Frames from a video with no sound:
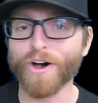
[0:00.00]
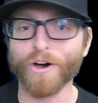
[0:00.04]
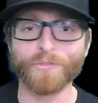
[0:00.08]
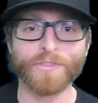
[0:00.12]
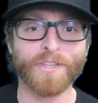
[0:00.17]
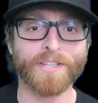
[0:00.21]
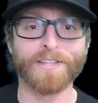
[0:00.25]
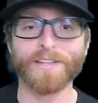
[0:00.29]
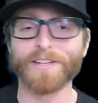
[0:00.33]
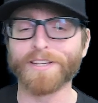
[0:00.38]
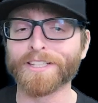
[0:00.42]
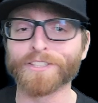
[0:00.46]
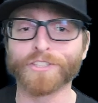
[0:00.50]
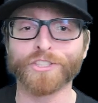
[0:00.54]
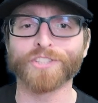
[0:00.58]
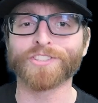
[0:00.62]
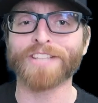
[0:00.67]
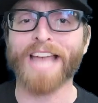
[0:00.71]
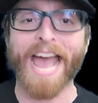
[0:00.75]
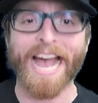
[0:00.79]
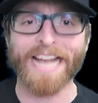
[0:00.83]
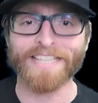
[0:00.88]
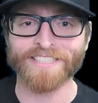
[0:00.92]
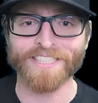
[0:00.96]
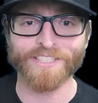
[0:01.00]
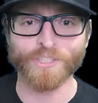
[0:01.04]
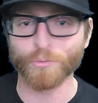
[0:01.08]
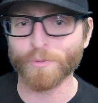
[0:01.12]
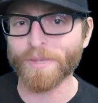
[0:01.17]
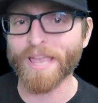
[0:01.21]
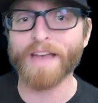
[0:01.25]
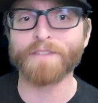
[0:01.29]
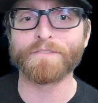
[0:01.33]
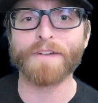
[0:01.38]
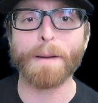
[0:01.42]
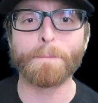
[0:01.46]
all the delicious assets
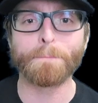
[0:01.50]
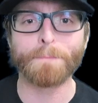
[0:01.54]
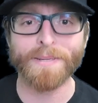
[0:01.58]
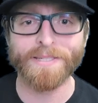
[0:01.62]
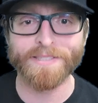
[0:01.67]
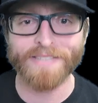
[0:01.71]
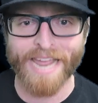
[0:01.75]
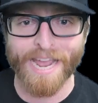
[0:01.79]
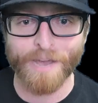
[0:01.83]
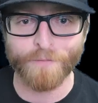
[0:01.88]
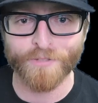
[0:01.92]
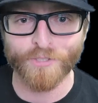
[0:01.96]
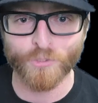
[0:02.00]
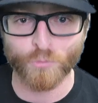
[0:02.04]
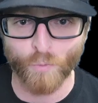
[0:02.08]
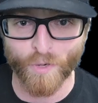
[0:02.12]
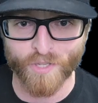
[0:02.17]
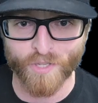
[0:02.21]
we have up and down this